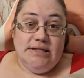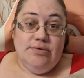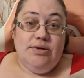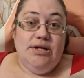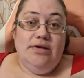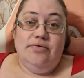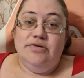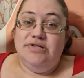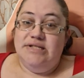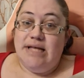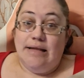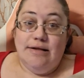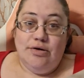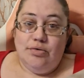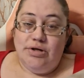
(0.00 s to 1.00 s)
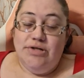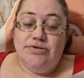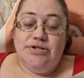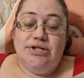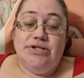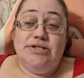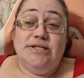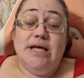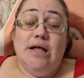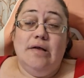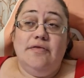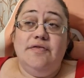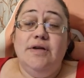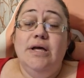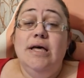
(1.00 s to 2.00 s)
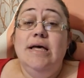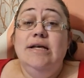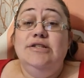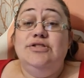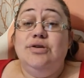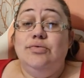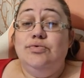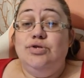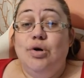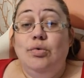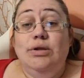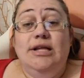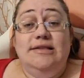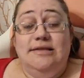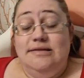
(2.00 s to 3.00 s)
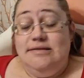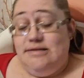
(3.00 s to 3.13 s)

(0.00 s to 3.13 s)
You can either sell it or use it yourself. So don't let this